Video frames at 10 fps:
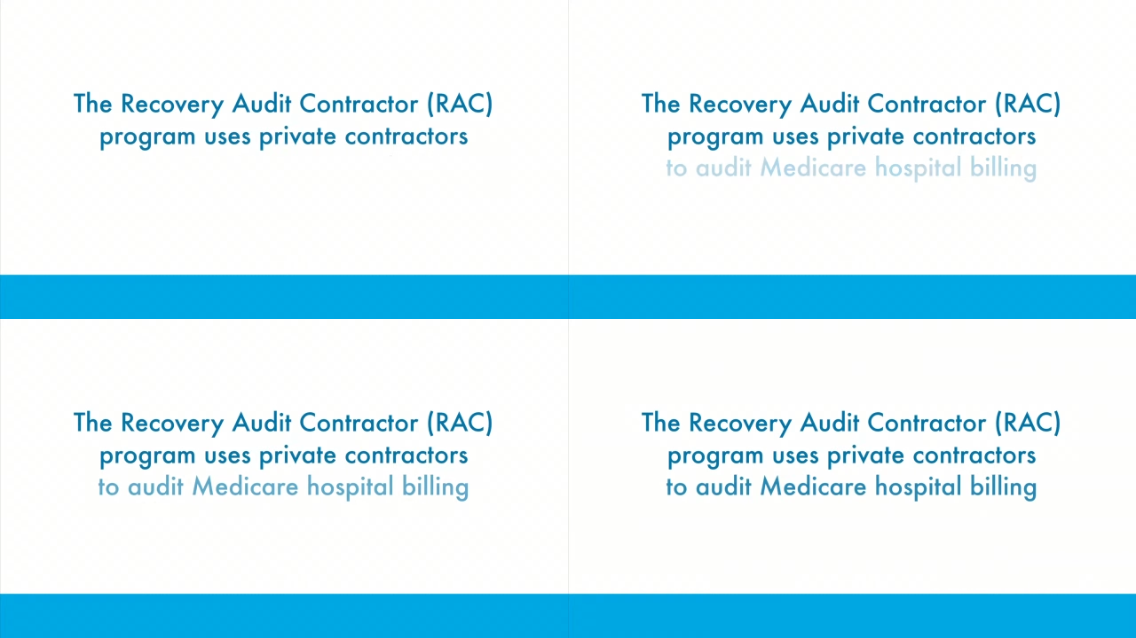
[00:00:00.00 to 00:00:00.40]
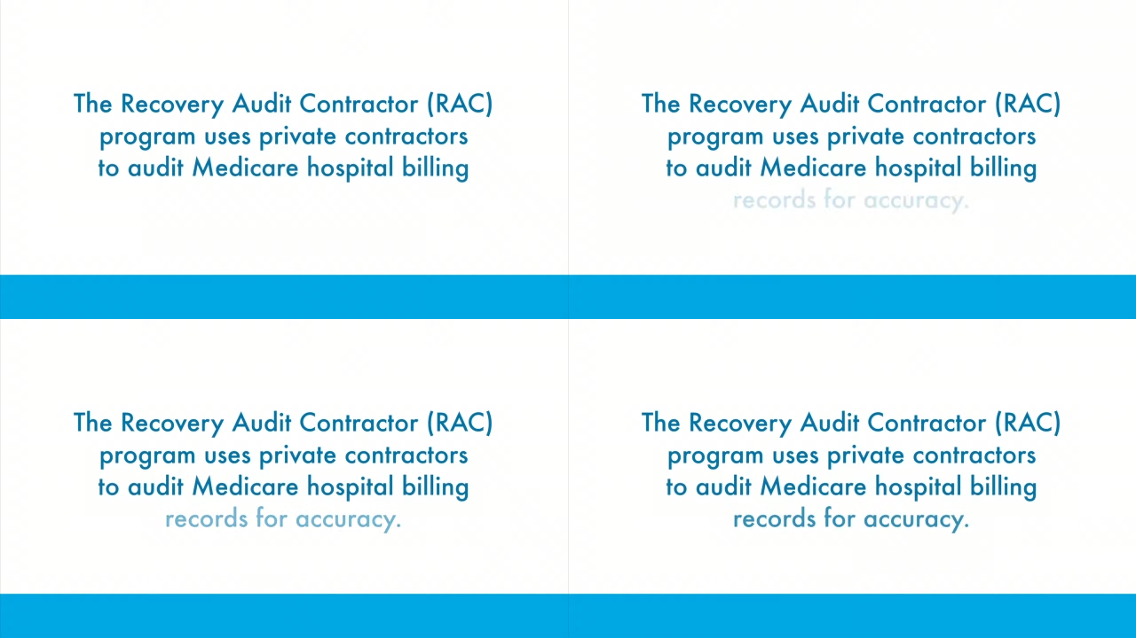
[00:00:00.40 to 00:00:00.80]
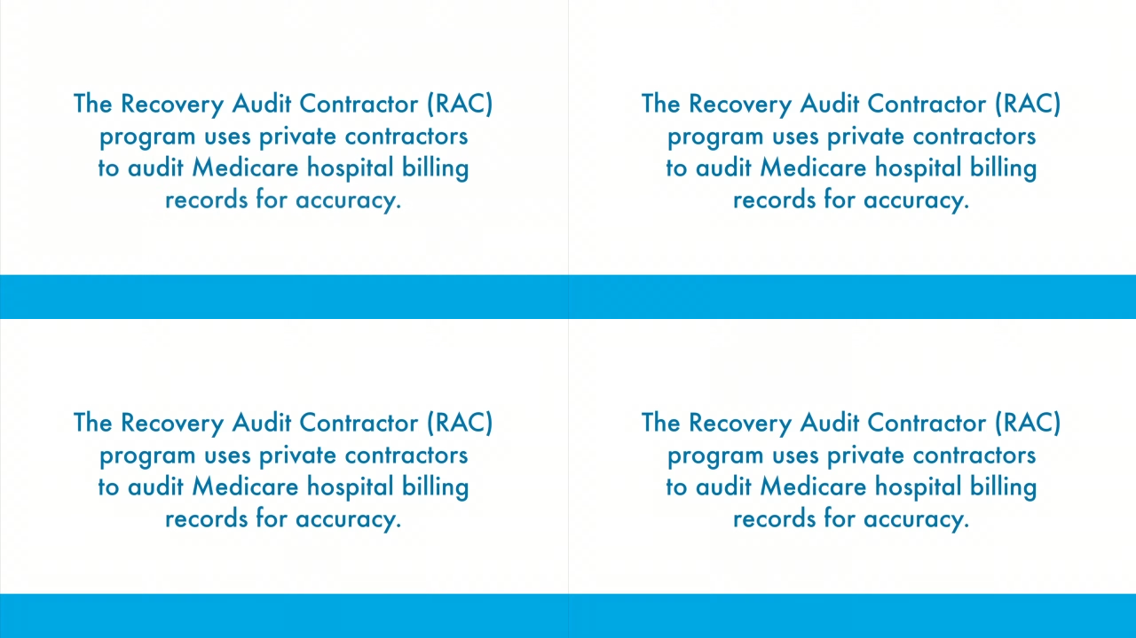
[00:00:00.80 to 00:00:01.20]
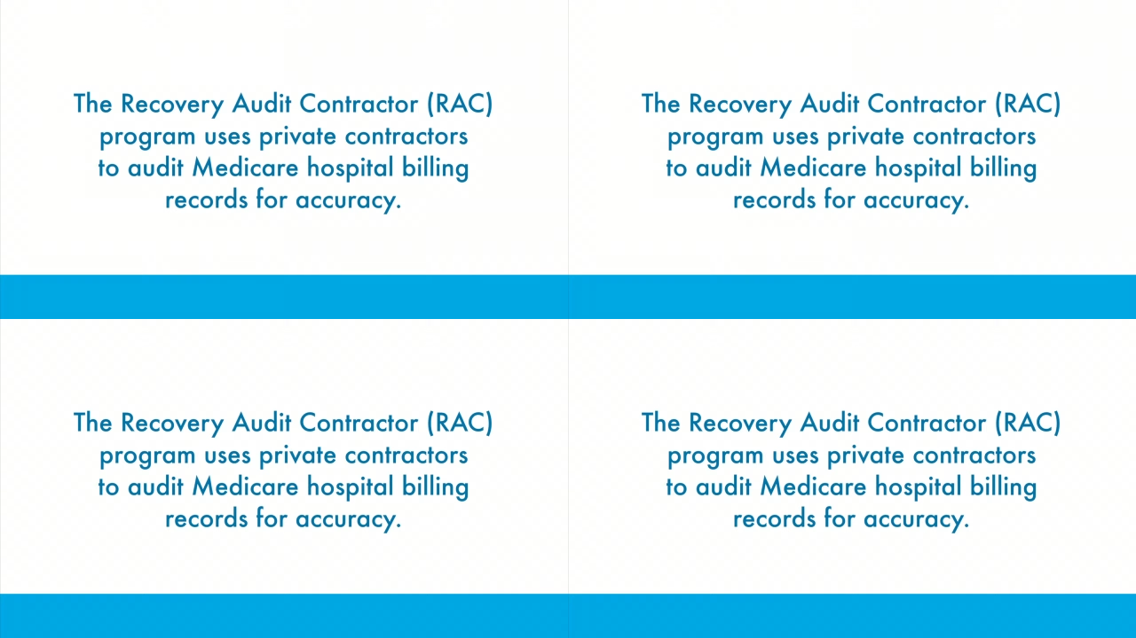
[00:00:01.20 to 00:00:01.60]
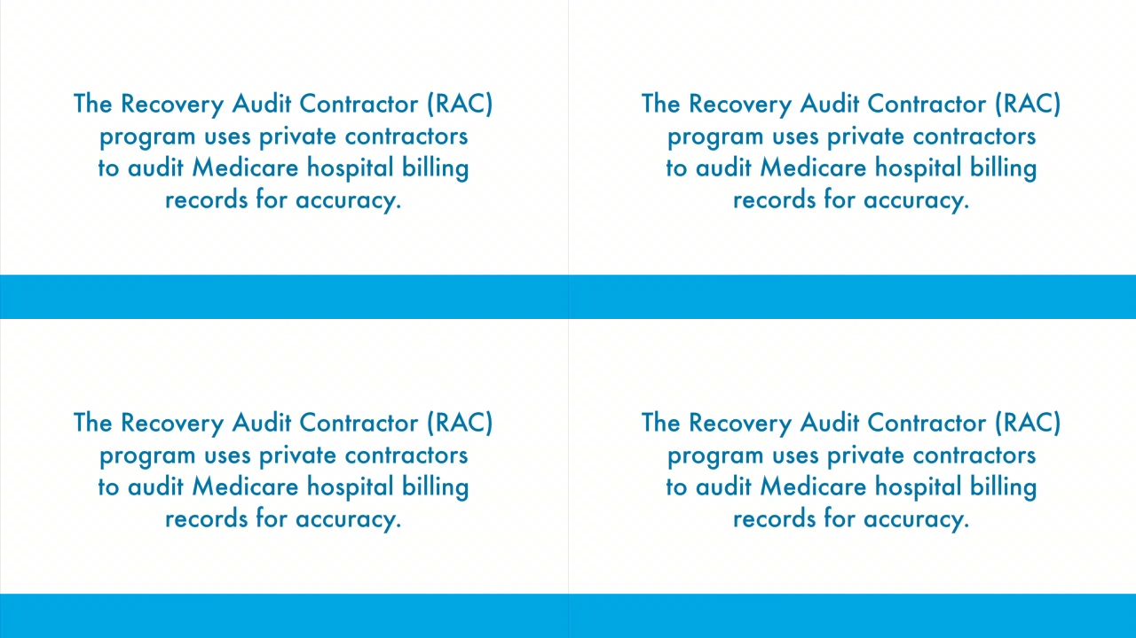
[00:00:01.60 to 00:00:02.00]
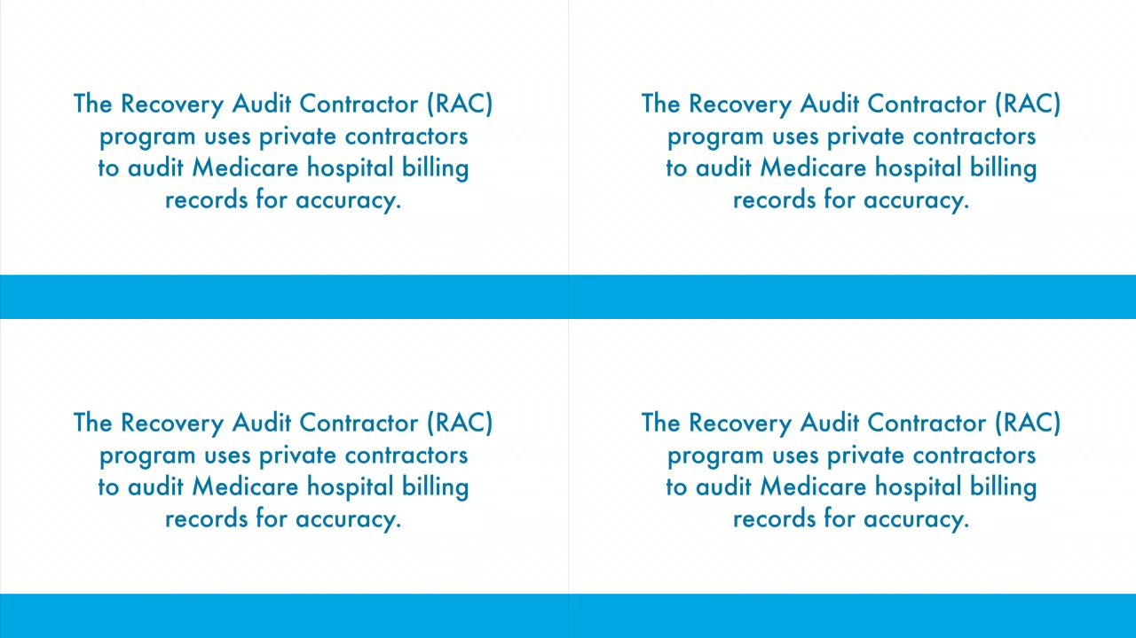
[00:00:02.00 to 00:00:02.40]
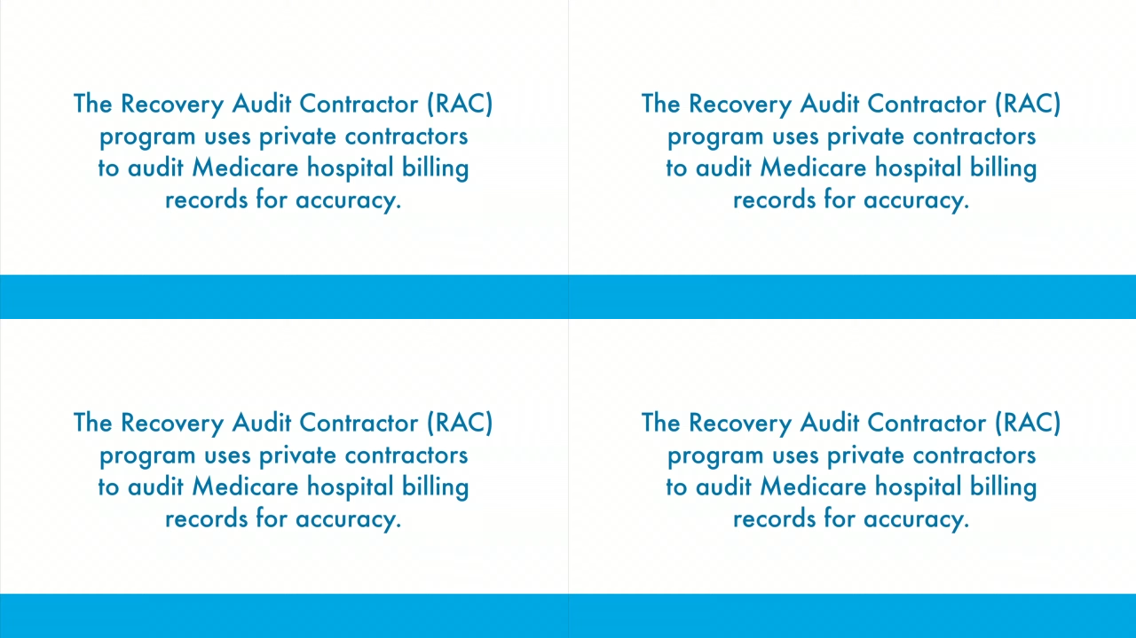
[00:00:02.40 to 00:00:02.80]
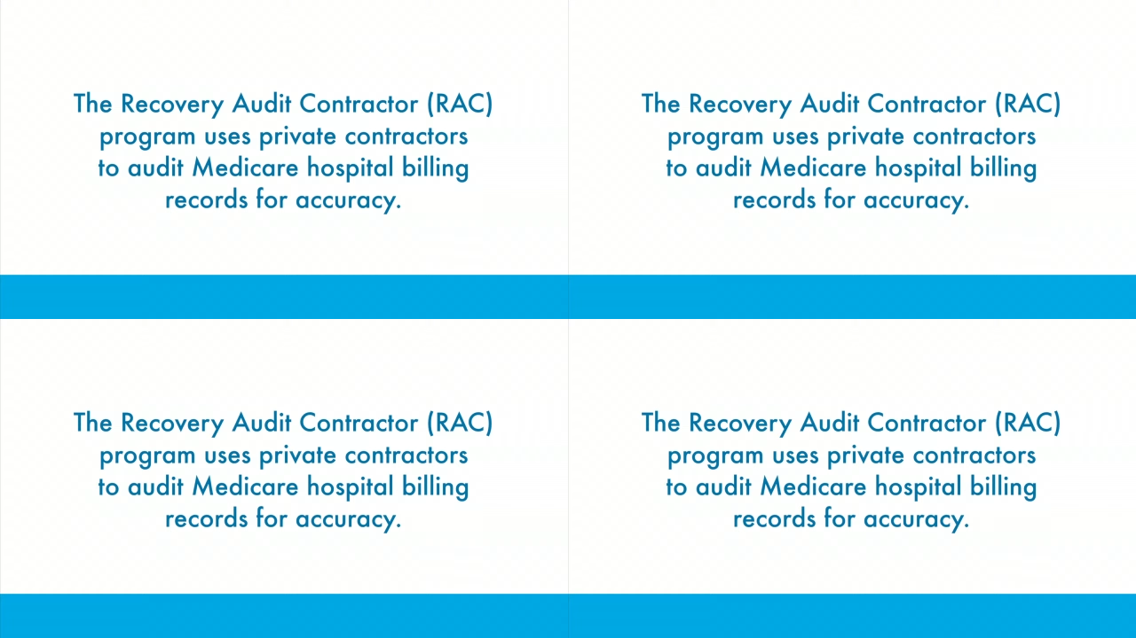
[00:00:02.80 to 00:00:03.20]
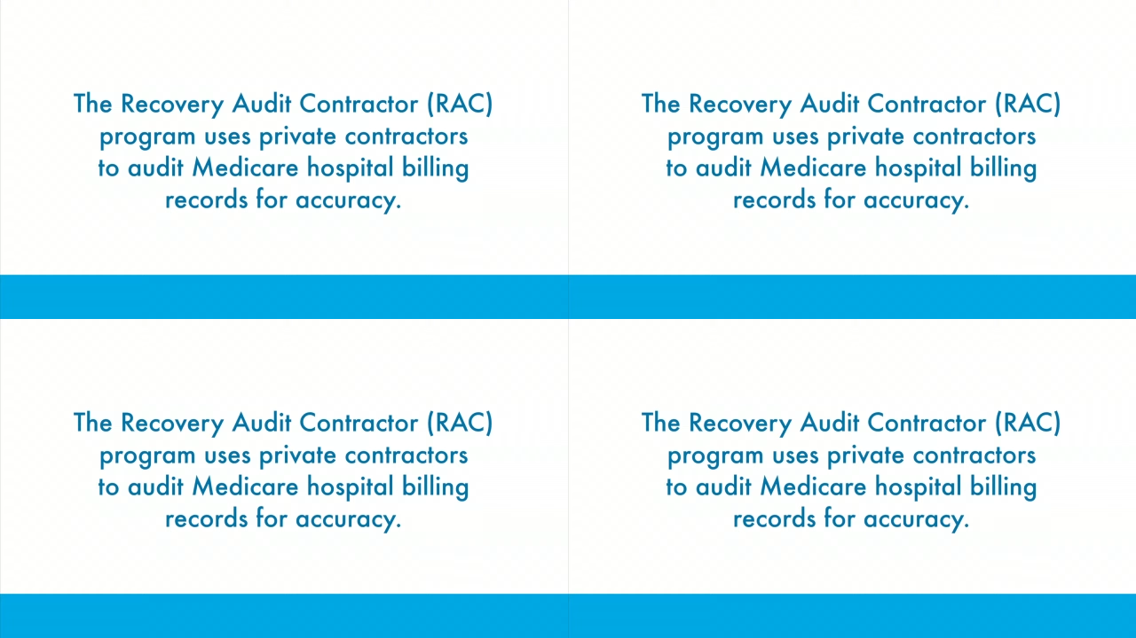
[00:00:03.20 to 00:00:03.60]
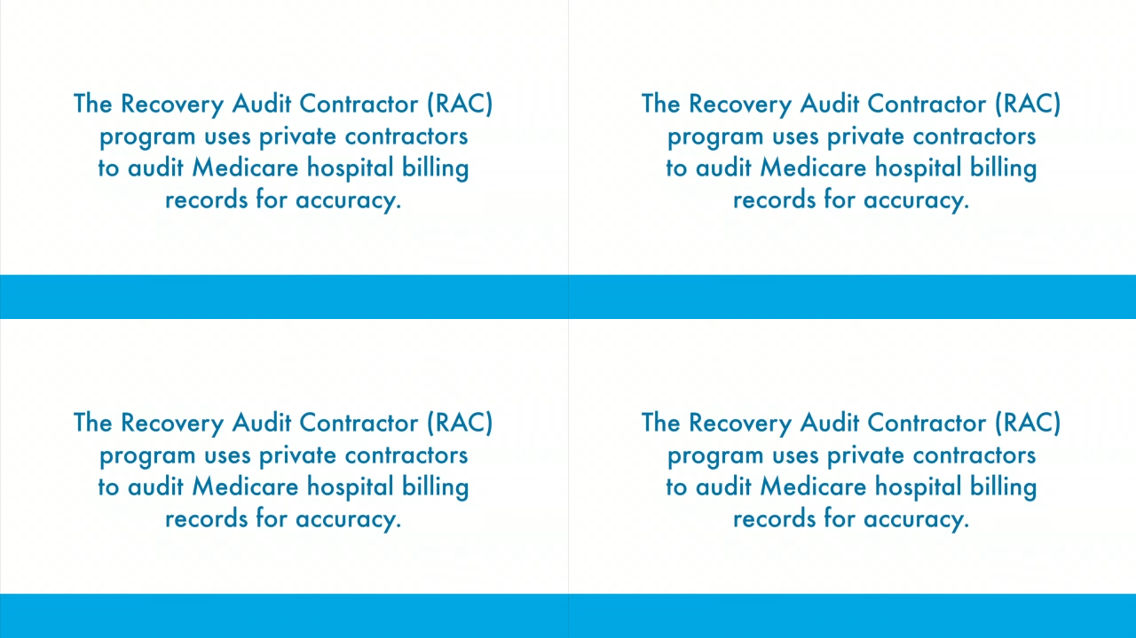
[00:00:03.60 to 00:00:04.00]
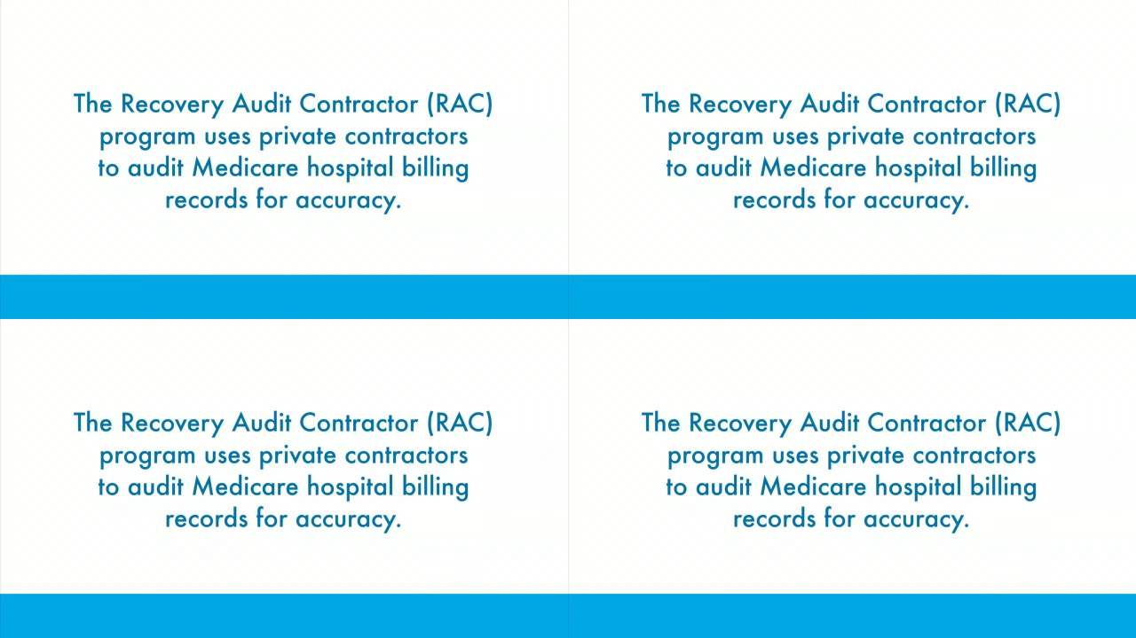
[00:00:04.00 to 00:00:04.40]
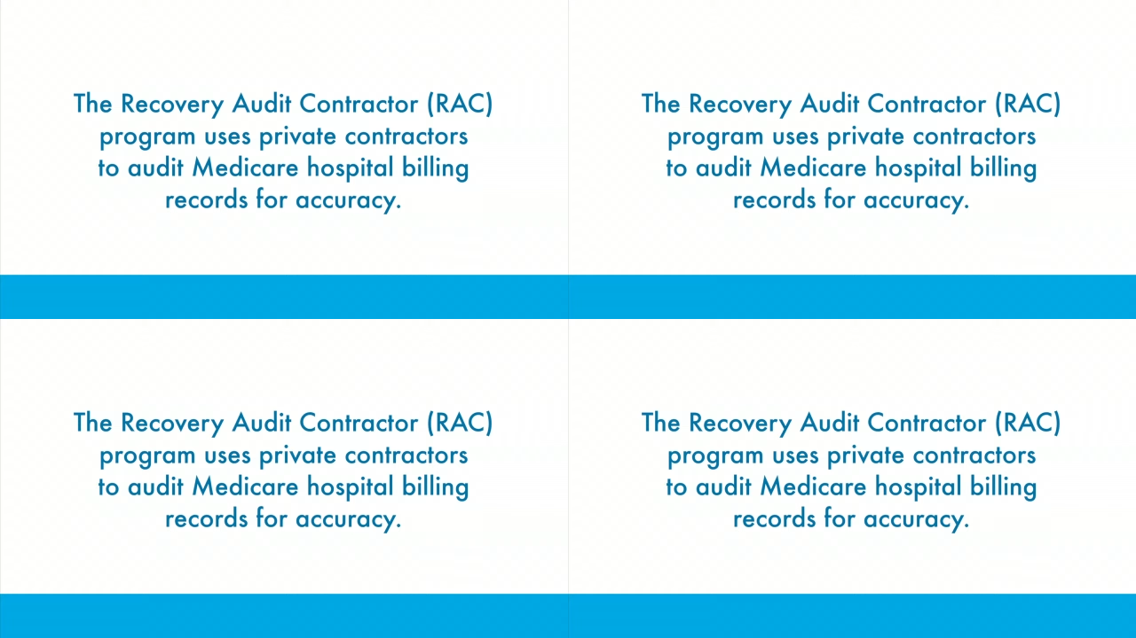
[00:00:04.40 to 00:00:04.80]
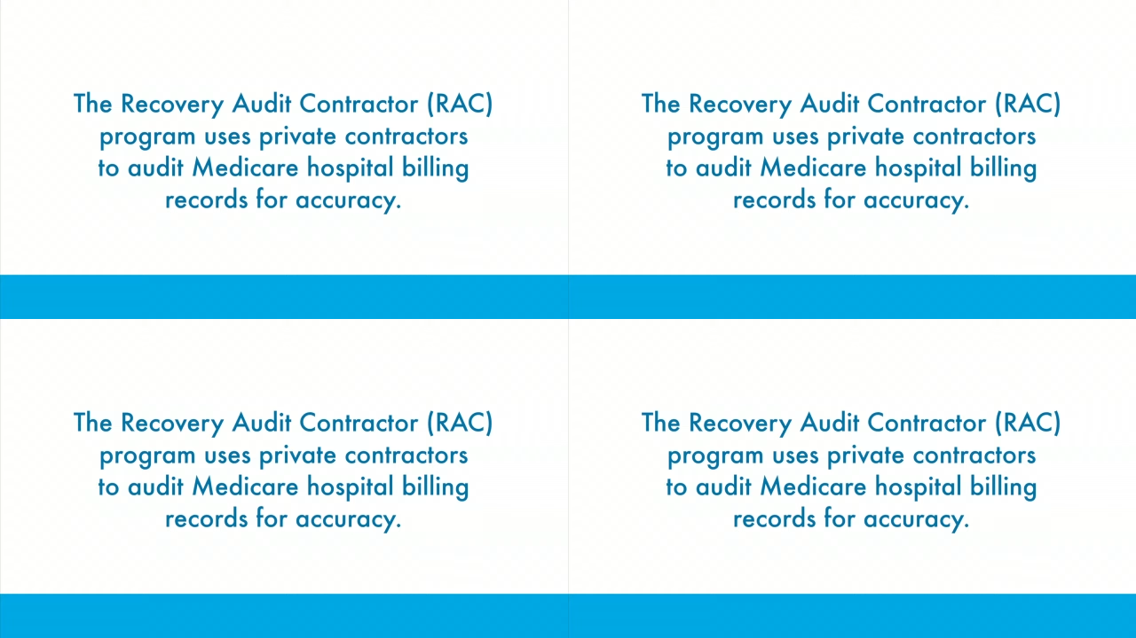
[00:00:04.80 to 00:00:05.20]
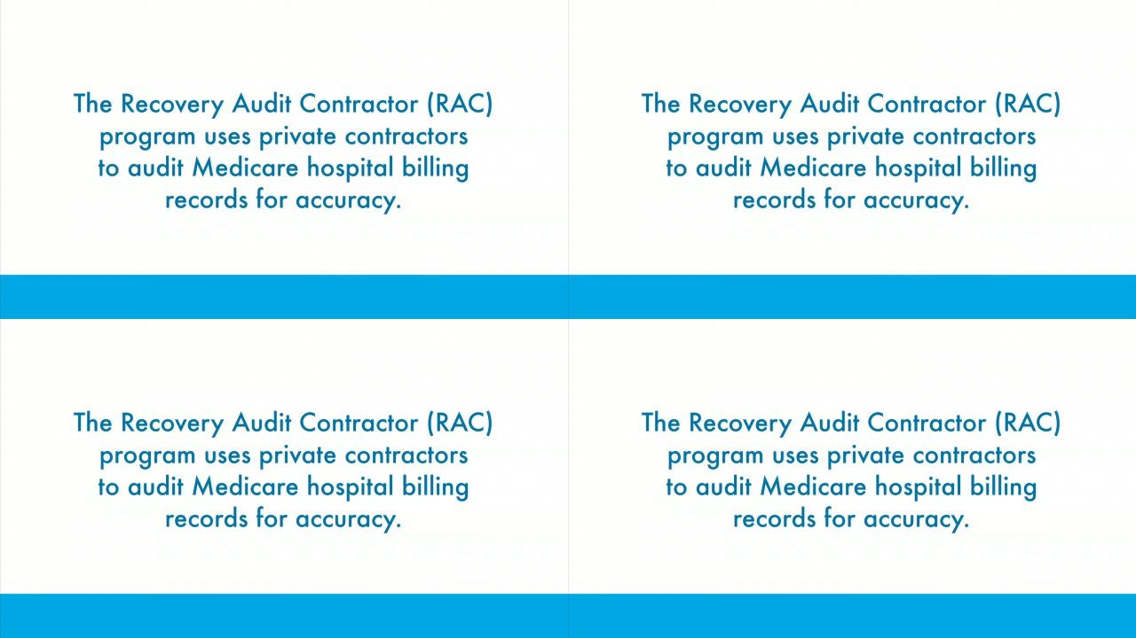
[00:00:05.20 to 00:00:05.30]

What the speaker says: No face is visible, so there are no lips to read.